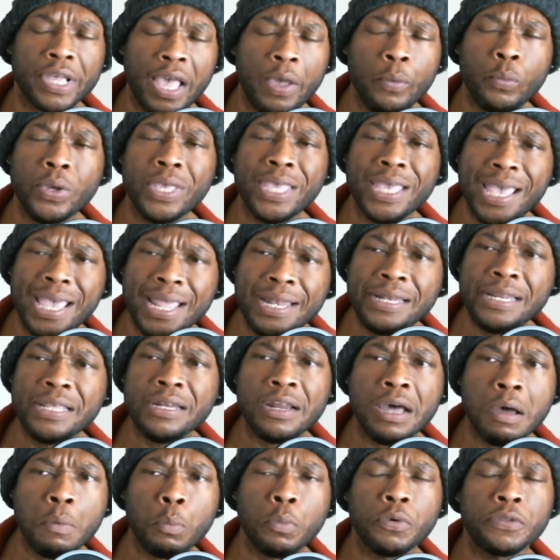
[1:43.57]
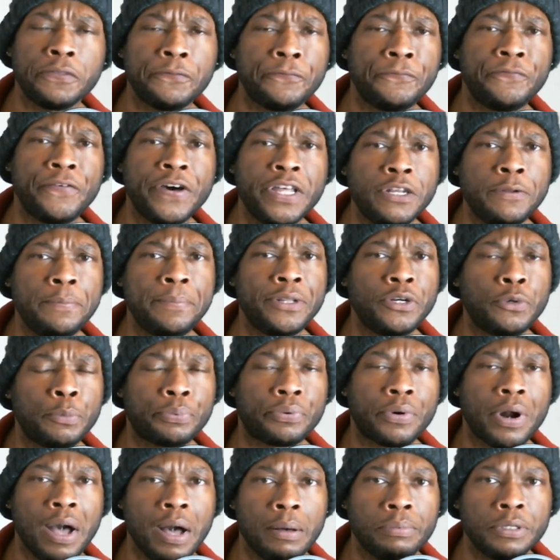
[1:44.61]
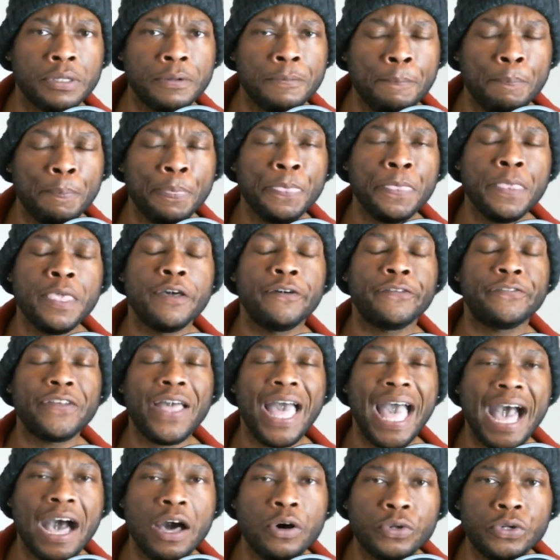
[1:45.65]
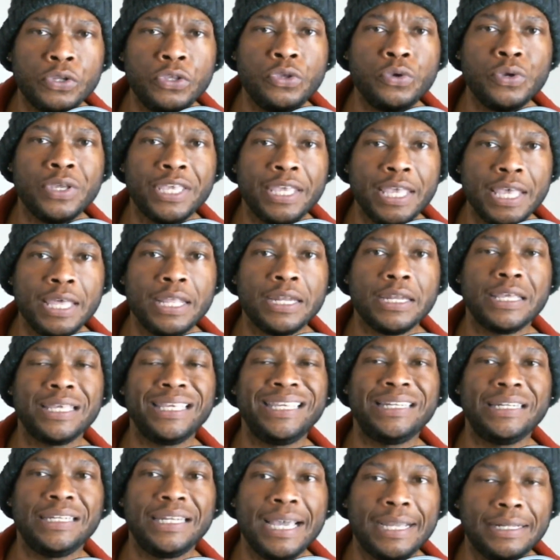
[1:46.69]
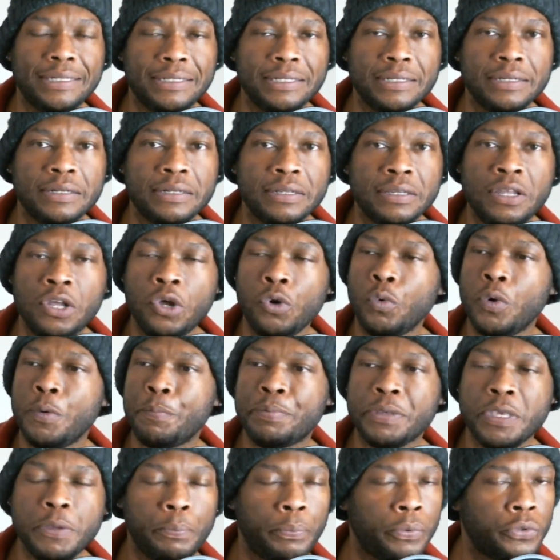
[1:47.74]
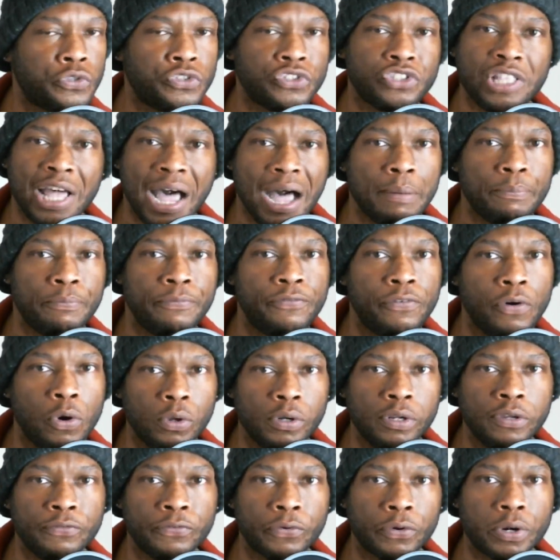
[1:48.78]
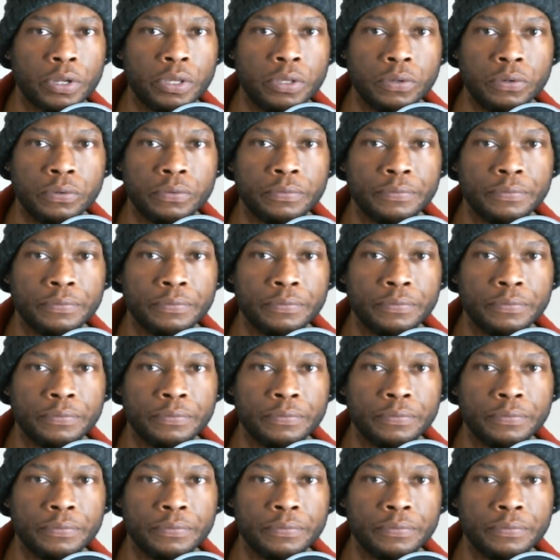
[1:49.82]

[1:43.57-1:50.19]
And we ended up with a fundamental problem of how do you get elected when people stop voting for you?